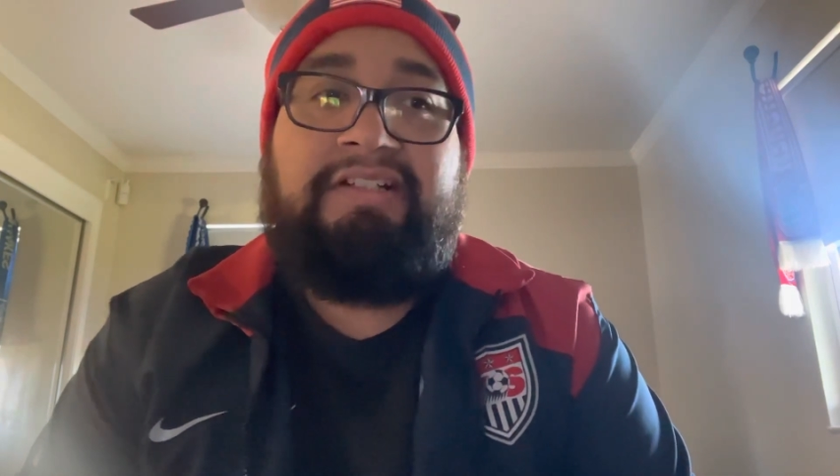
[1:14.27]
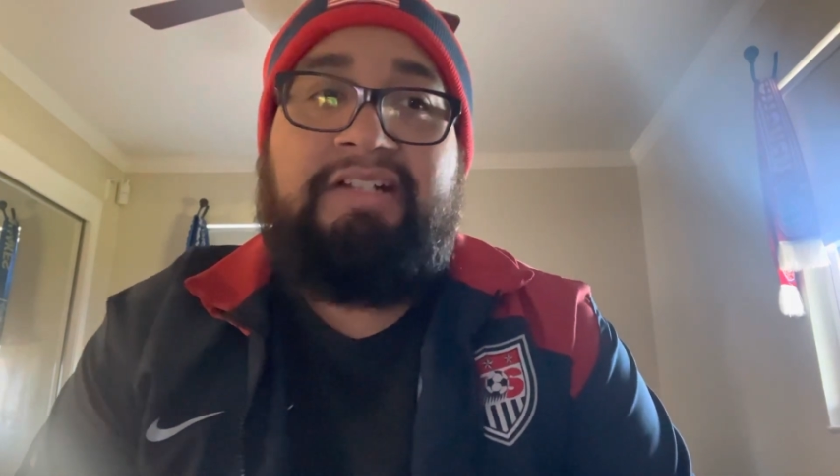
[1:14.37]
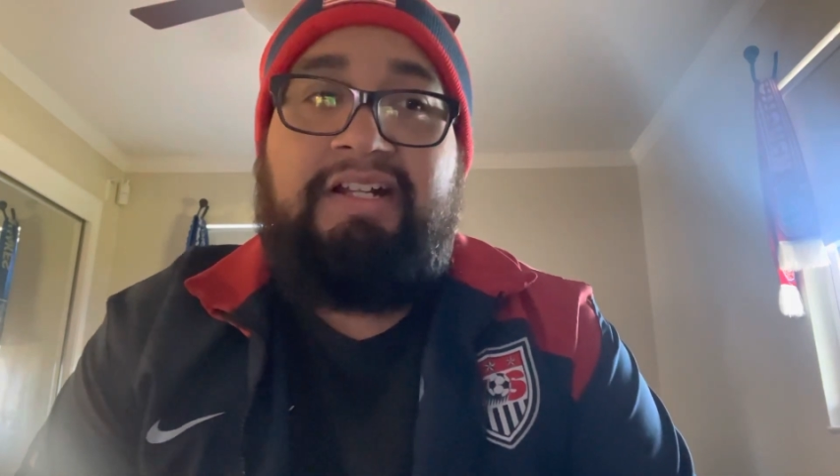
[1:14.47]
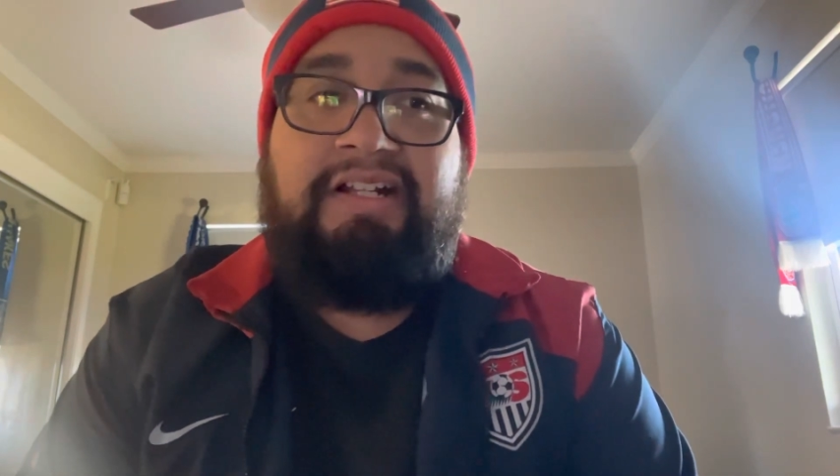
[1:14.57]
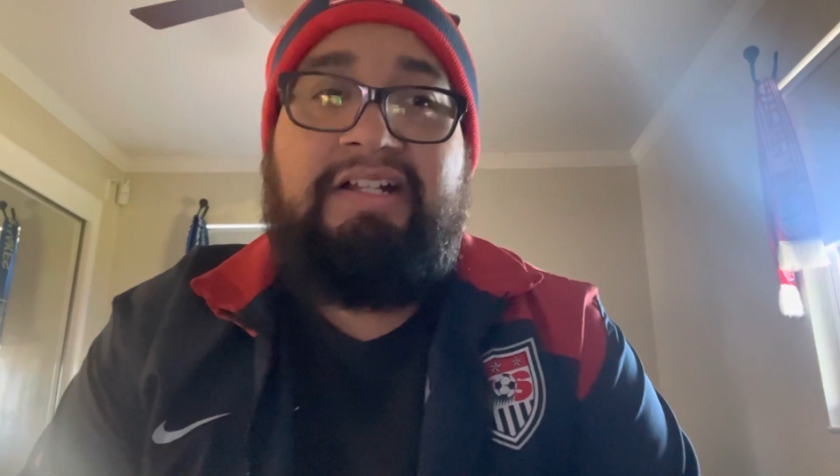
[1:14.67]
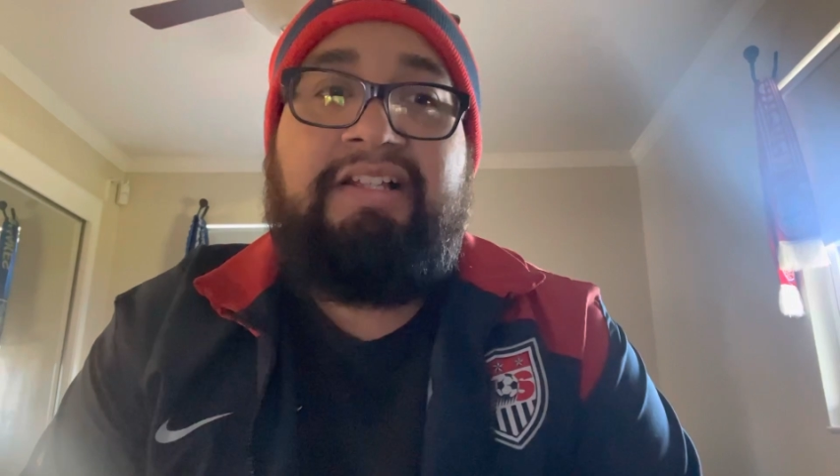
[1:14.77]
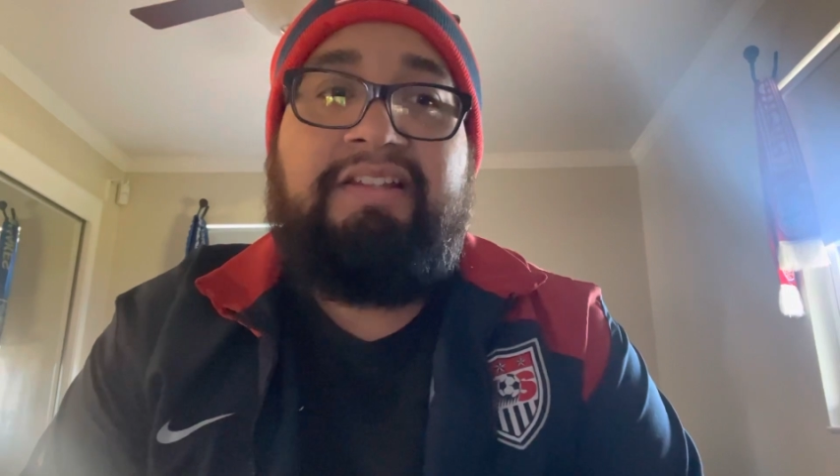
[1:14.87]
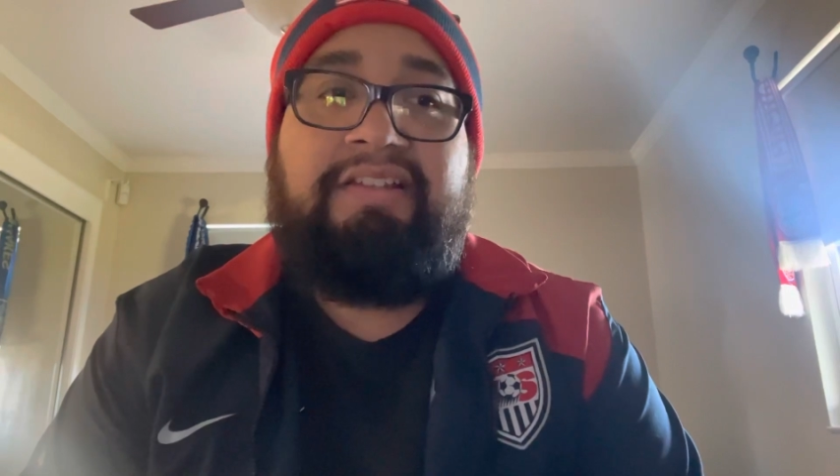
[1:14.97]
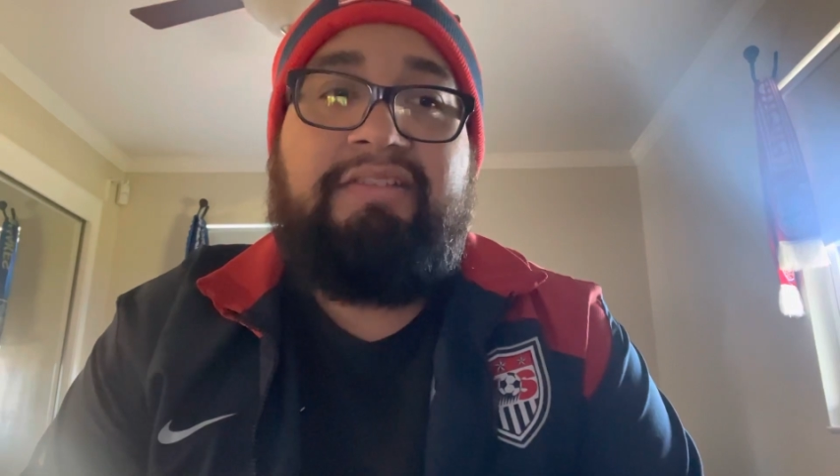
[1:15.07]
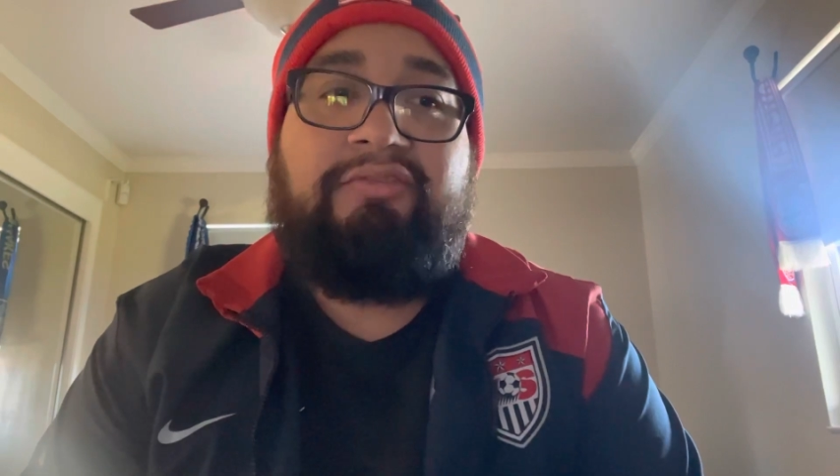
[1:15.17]

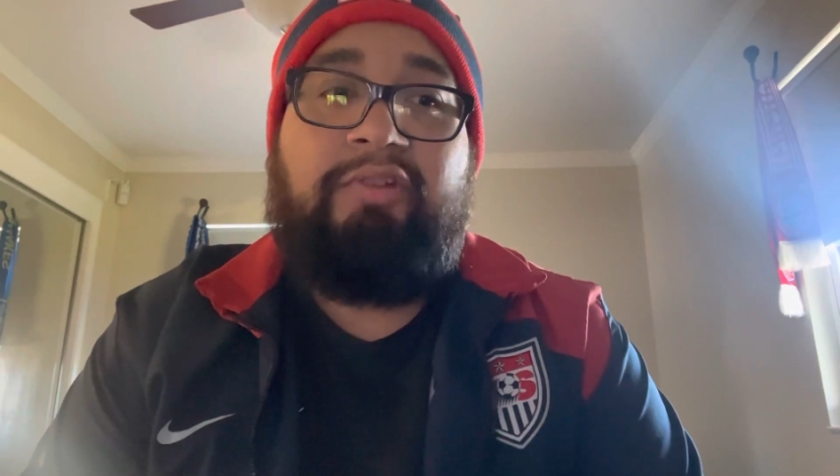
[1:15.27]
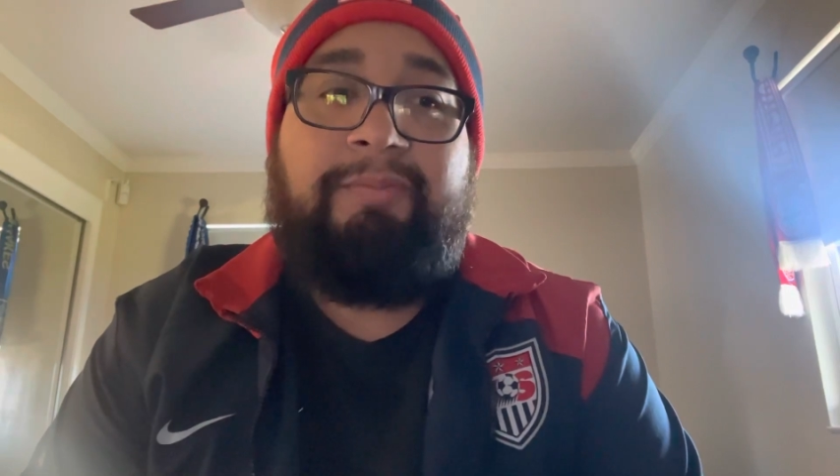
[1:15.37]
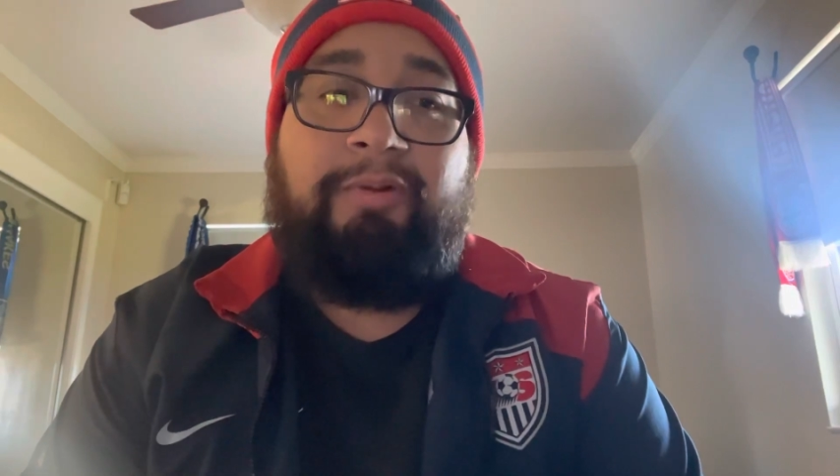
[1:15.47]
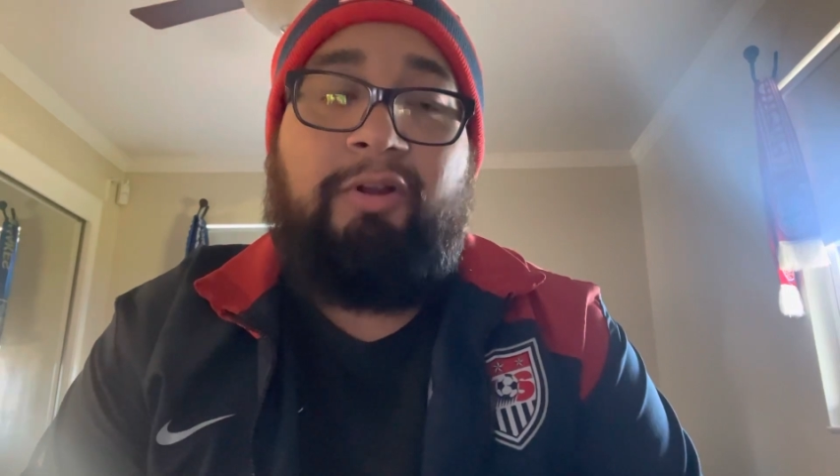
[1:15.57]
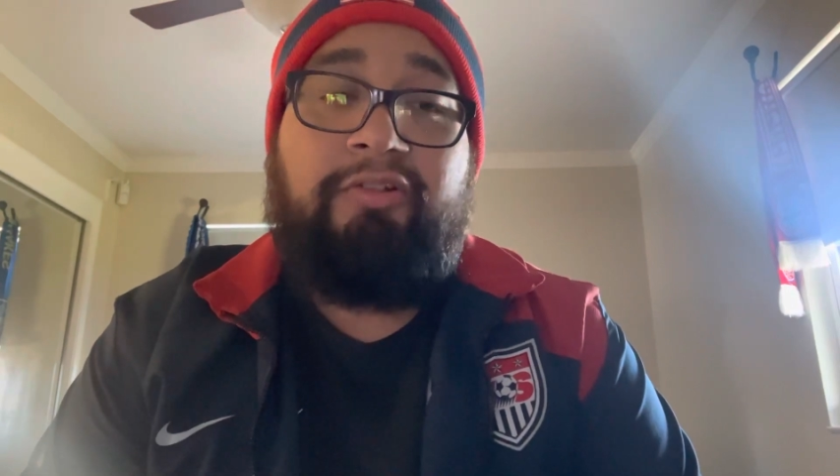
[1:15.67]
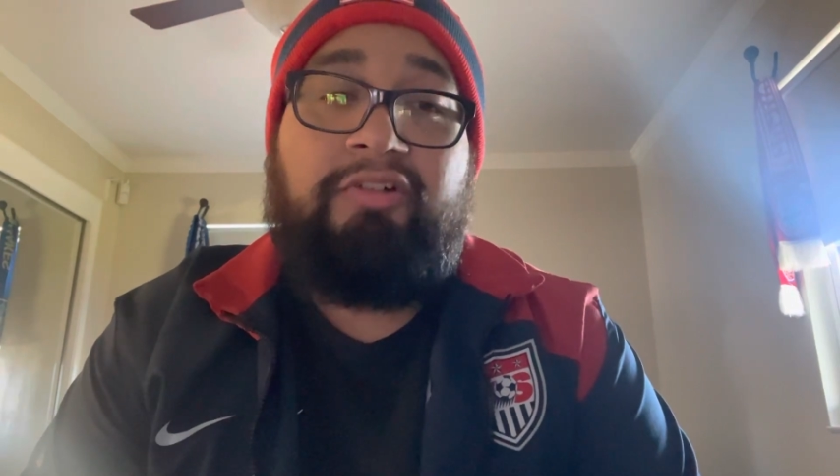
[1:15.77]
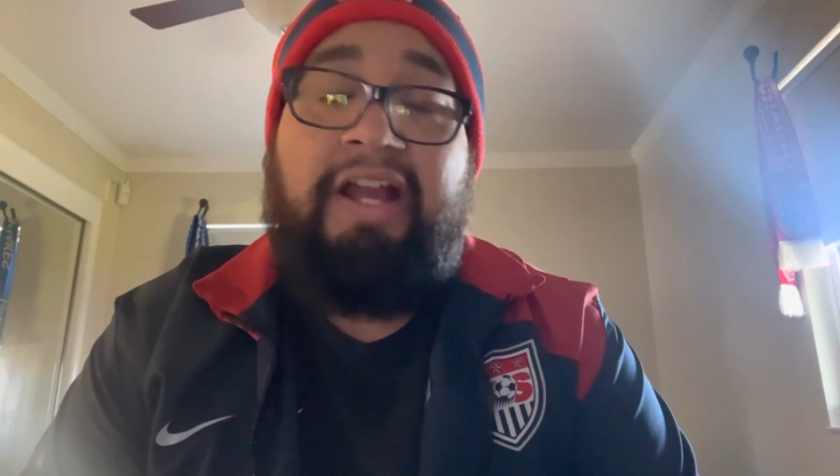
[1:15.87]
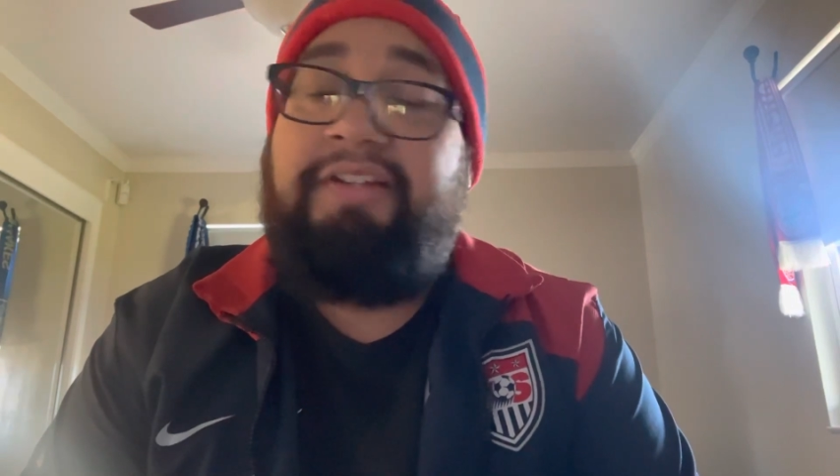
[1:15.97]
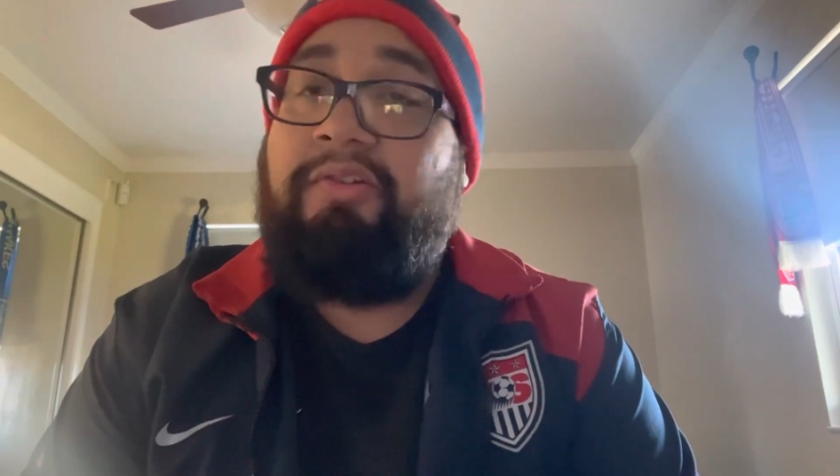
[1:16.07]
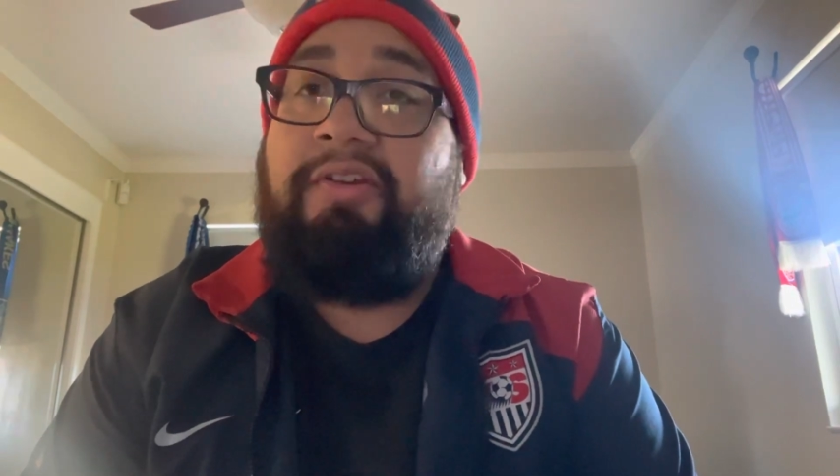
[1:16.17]
Greg Berhalter,
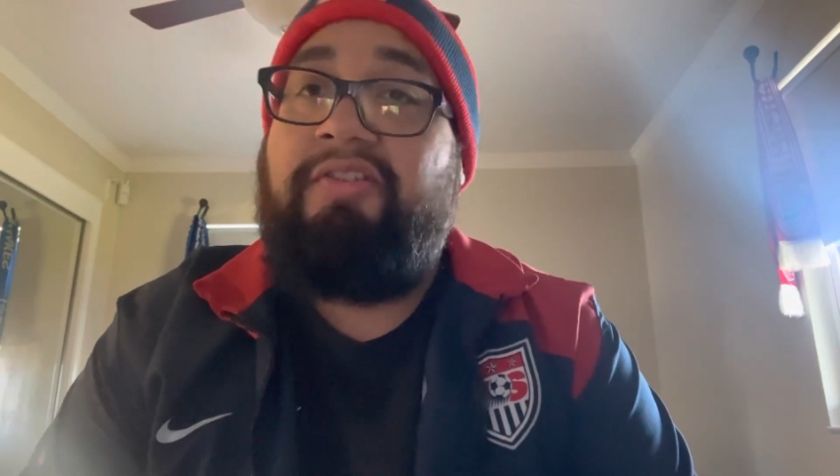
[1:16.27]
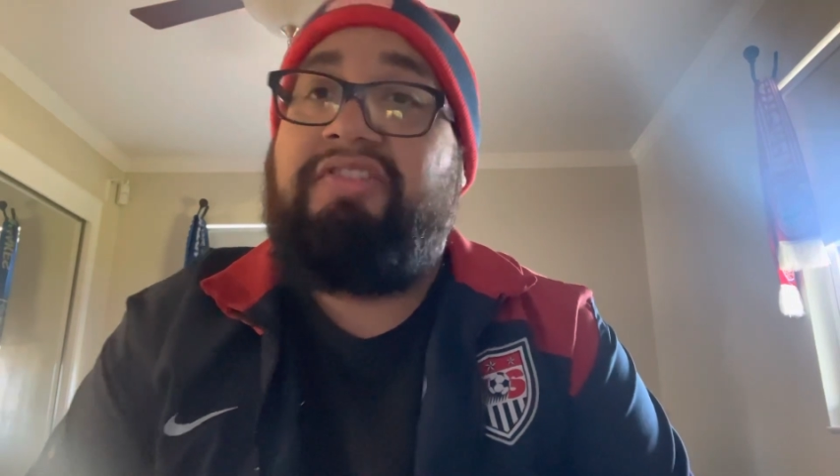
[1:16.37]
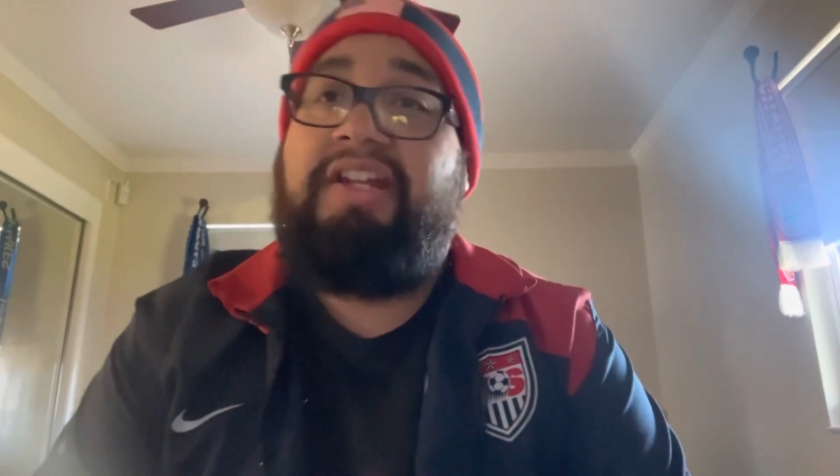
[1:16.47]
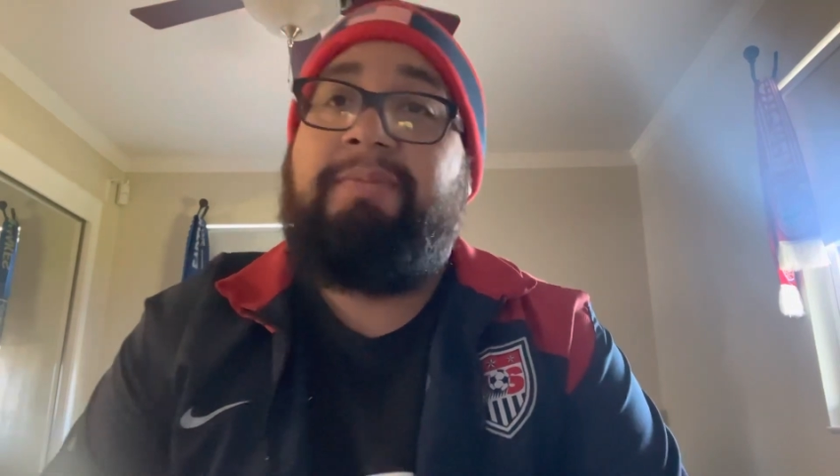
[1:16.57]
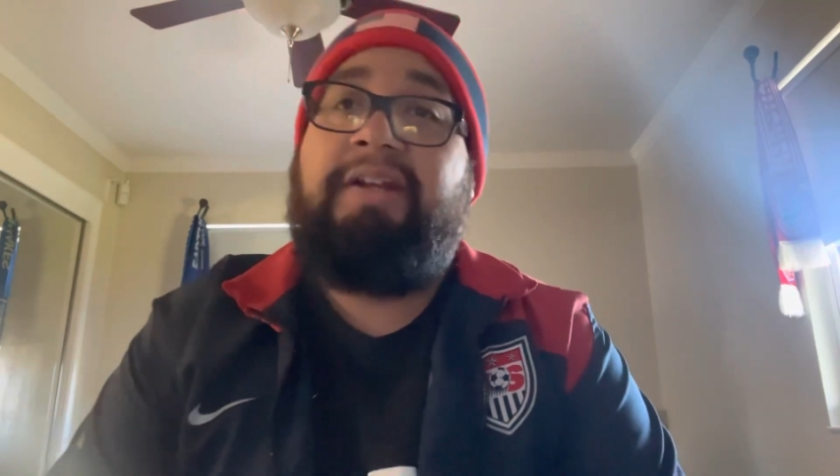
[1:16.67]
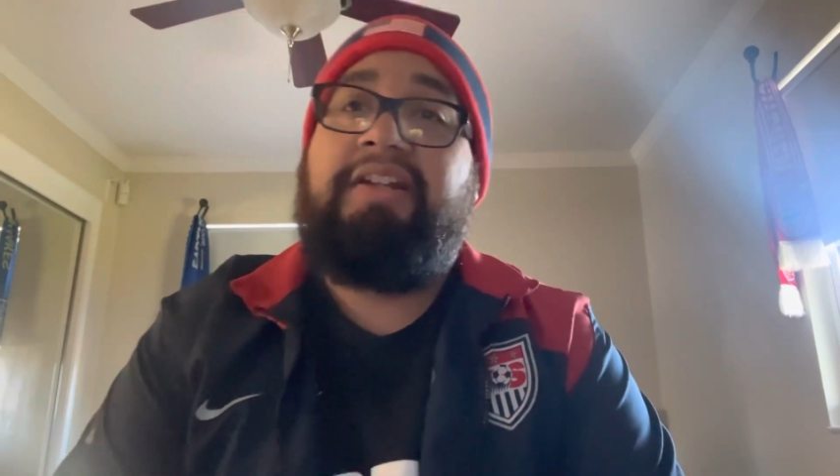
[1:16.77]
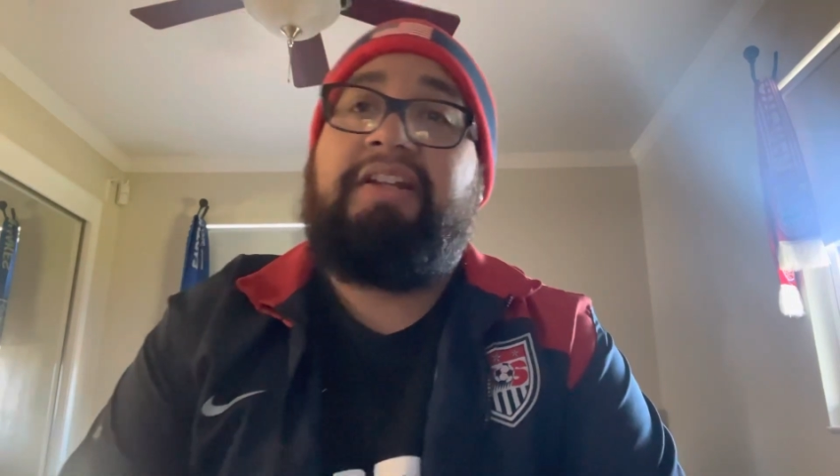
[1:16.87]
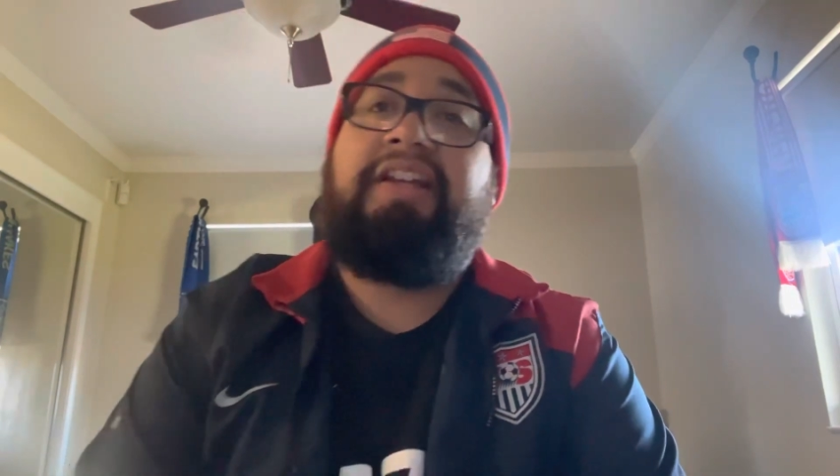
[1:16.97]
I don't understand, man.